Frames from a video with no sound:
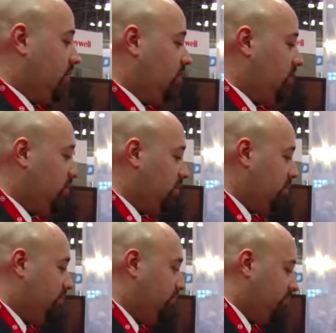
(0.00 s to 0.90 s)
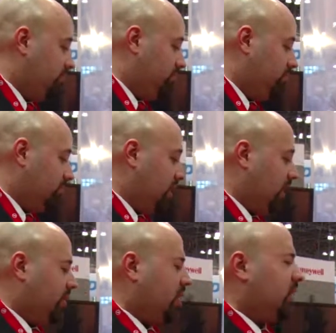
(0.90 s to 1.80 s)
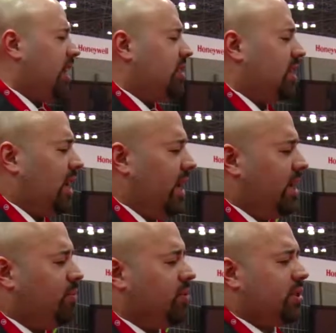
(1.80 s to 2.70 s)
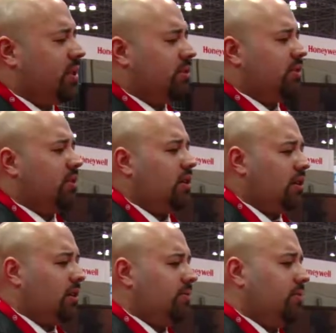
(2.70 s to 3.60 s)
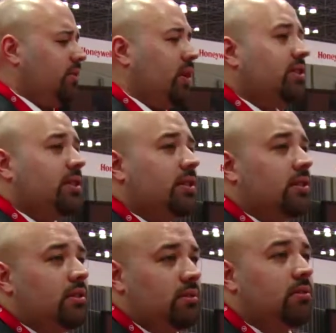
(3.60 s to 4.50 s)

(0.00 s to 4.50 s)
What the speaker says: durable. I think it has an 80% arrestance.